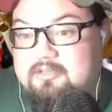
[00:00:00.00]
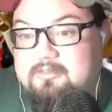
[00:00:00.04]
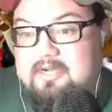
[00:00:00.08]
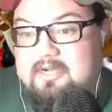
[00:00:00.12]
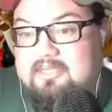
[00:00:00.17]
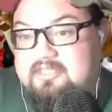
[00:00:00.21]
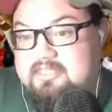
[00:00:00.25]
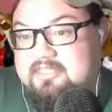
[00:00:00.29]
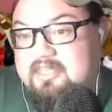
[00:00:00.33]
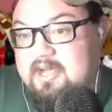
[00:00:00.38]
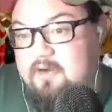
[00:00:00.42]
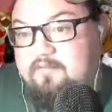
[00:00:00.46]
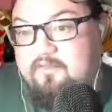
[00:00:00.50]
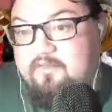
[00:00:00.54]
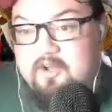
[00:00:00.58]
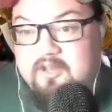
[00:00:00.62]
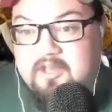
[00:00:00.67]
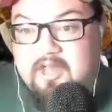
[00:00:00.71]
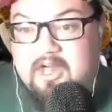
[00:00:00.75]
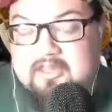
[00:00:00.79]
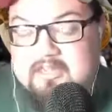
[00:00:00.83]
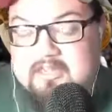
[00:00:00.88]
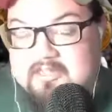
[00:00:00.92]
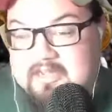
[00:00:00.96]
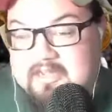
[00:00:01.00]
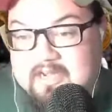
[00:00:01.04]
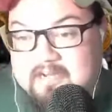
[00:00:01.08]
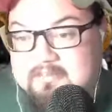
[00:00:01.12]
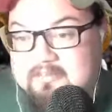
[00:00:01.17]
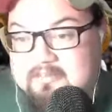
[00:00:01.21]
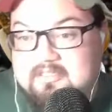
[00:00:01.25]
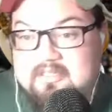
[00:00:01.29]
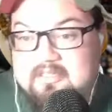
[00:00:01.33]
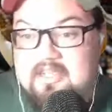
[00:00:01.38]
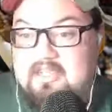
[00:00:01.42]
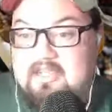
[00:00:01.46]
myself a lot of the
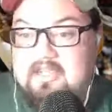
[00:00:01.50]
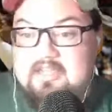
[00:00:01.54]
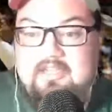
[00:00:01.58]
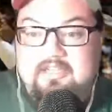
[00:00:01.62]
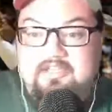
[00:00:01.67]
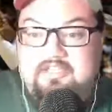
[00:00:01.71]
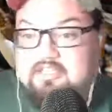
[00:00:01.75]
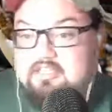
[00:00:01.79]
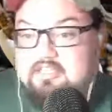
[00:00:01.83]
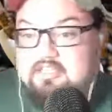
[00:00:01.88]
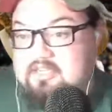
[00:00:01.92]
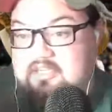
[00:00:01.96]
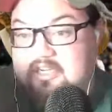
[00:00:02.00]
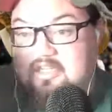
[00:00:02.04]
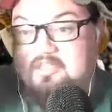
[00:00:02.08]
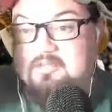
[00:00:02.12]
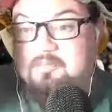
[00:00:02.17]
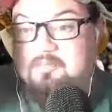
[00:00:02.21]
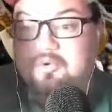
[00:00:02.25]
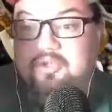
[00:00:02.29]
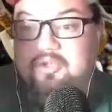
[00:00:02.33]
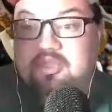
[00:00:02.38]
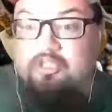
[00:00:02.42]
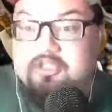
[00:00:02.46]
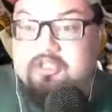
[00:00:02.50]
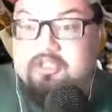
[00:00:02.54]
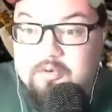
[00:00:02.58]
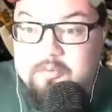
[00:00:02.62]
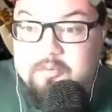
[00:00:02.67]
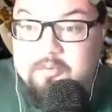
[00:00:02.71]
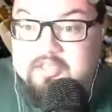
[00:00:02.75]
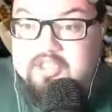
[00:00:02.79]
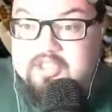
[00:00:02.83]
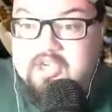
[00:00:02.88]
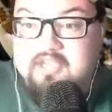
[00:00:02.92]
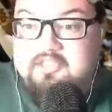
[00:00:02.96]
times, it doesn't really do
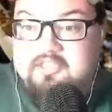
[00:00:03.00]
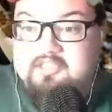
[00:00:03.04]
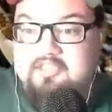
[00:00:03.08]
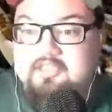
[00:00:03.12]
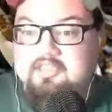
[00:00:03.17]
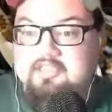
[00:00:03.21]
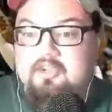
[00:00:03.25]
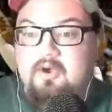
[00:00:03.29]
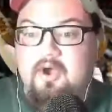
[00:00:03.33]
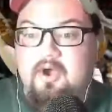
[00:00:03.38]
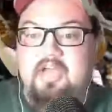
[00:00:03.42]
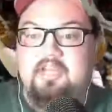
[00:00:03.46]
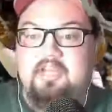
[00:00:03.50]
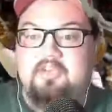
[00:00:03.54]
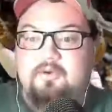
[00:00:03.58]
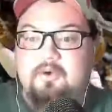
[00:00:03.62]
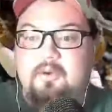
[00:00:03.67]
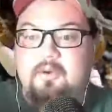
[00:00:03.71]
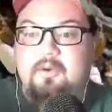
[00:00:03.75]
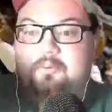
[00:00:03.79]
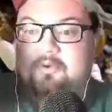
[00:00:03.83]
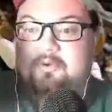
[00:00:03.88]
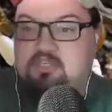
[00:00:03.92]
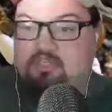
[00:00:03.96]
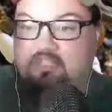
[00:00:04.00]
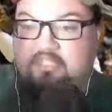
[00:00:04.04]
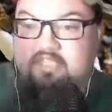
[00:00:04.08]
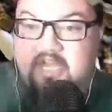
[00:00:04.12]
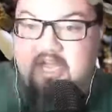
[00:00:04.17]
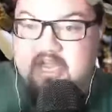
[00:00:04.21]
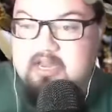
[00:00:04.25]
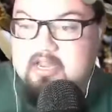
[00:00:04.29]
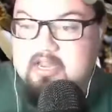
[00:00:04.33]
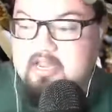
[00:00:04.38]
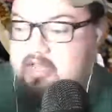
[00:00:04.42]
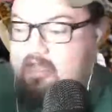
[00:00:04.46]
it justice. So I do
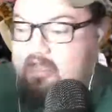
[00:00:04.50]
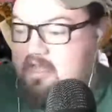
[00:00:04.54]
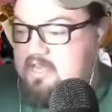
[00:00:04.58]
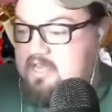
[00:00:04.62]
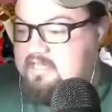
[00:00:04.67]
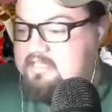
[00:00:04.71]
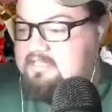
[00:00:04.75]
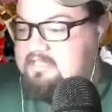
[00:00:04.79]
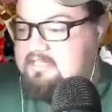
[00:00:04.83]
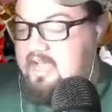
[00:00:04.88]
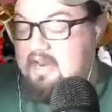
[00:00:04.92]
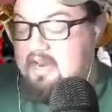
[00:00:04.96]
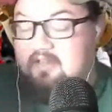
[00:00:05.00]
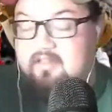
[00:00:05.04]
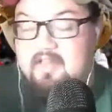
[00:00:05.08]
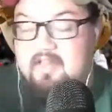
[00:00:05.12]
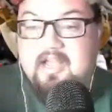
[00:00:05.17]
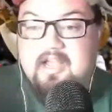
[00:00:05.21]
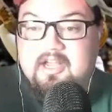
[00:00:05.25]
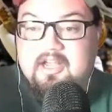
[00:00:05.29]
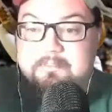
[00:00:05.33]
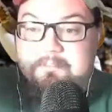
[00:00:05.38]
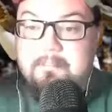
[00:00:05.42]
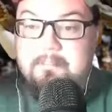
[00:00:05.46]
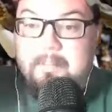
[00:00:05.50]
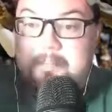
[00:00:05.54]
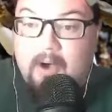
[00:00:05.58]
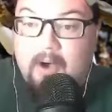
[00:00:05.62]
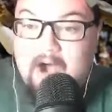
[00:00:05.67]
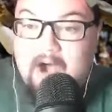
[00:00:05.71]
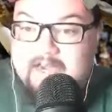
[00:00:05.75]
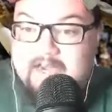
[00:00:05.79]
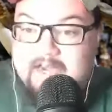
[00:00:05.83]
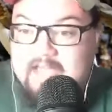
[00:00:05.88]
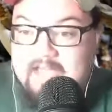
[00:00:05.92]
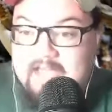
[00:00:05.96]
appreciate, it's kind of like
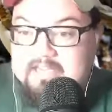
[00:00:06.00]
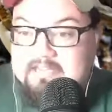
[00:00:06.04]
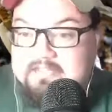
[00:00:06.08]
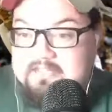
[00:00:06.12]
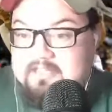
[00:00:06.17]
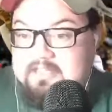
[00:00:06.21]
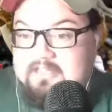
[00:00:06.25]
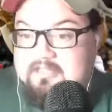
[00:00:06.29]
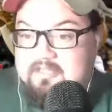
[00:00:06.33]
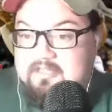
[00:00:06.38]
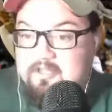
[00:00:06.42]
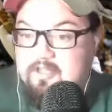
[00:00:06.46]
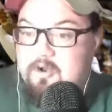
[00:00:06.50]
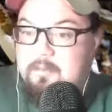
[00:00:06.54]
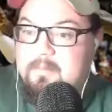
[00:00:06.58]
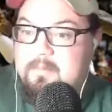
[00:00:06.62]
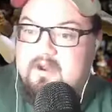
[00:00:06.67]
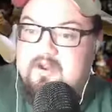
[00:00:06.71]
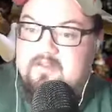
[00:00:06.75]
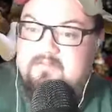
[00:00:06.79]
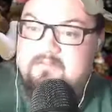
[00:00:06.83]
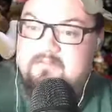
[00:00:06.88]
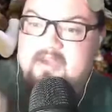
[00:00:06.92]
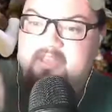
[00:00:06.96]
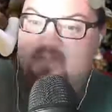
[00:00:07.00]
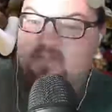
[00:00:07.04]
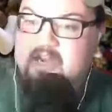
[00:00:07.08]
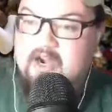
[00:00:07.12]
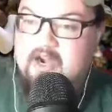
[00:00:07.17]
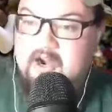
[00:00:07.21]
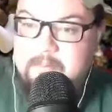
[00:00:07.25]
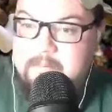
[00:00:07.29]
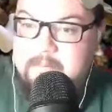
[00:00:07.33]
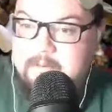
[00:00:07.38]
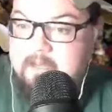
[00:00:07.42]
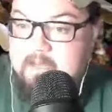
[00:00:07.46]
podcasting is a little bit of my
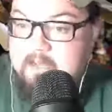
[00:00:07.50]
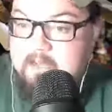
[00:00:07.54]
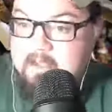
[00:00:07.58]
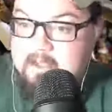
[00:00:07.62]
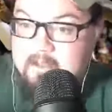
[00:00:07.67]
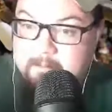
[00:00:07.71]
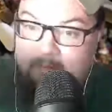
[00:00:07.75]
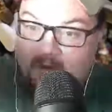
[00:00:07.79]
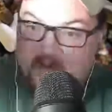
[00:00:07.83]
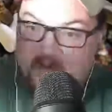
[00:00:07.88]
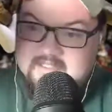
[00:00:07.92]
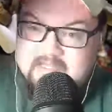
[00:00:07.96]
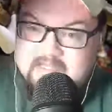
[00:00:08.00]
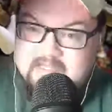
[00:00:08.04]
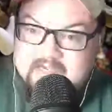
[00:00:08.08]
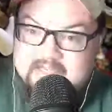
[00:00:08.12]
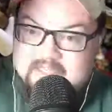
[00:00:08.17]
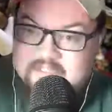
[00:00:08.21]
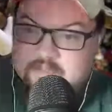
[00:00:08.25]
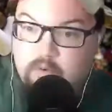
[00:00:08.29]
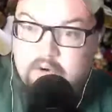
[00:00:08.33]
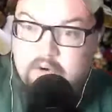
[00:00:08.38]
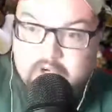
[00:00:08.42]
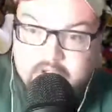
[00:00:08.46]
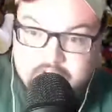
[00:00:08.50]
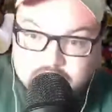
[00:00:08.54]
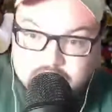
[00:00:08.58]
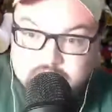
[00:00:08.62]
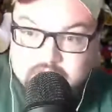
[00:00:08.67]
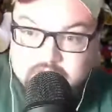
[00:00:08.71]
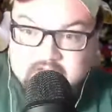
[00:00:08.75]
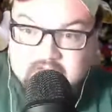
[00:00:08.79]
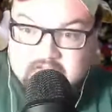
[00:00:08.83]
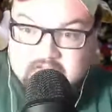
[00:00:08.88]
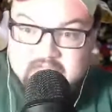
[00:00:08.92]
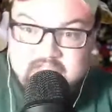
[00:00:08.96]
therapy because I get to work through
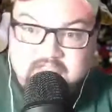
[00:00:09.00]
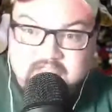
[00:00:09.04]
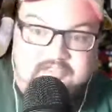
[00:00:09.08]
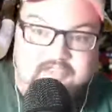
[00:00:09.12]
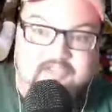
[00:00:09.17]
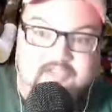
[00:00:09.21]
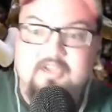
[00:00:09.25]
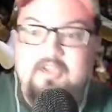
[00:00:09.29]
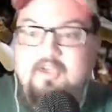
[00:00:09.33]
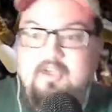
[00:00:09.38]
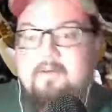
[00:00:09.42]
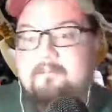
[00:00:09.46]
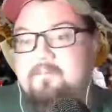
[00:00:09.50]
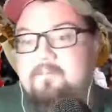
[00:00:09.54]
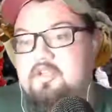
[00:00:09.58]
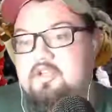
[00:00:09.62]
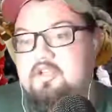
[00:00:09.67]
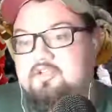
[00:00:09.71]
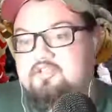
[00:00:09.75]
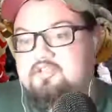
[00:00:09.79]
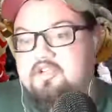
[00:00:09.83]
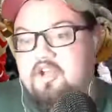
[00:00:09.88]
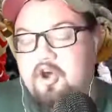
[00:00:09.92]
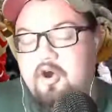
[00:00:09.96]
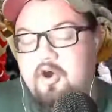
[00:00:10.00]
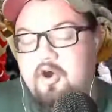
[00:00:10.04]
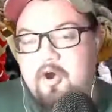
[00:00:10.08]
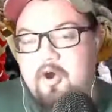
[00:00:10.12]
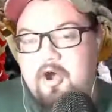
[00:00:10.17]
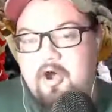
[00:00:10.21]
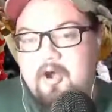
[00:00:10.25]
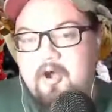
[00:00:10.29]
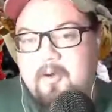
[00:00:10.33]
things. So